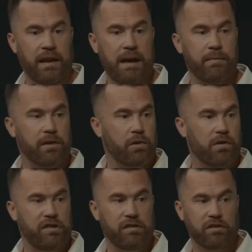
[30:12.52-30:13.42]
in the name of the
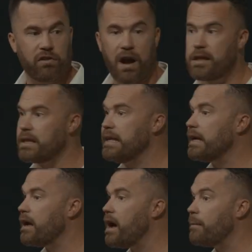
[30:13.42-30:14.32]
Lord Jesus Christ,
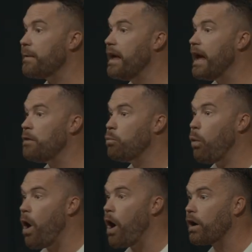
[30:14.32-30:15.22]
get up and
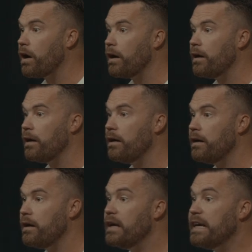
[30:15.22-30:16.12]
walk.
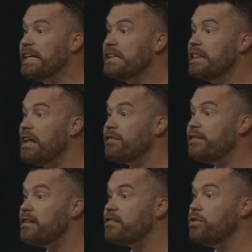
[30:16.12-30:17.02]
He lifts
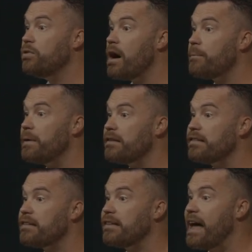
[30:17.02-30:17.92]
this dude up and it
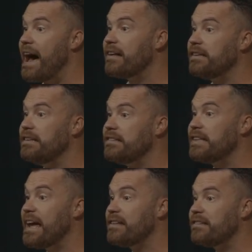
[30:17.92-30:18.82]
says that as he
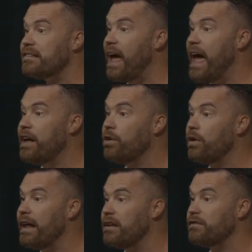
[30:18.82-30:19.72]
stands, his
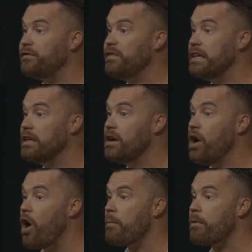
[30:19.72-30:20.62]
ankle and his feet
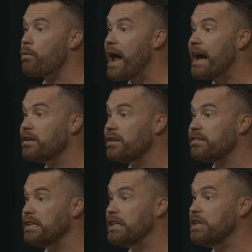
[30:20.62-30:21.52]
are
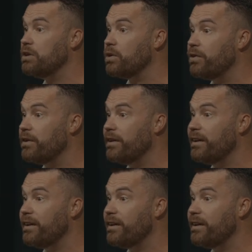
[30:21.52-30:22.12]
miraculously healed.